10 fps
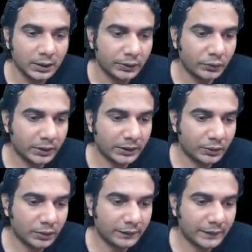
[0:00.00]

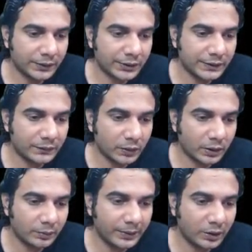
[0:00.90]
Total functions were
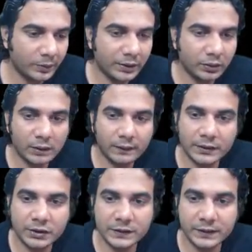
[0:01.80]
how many total
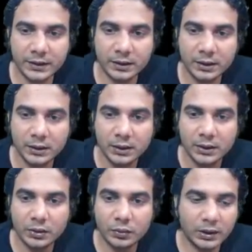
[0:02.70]
functions were there?
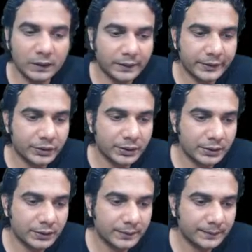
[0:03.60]
Total functions,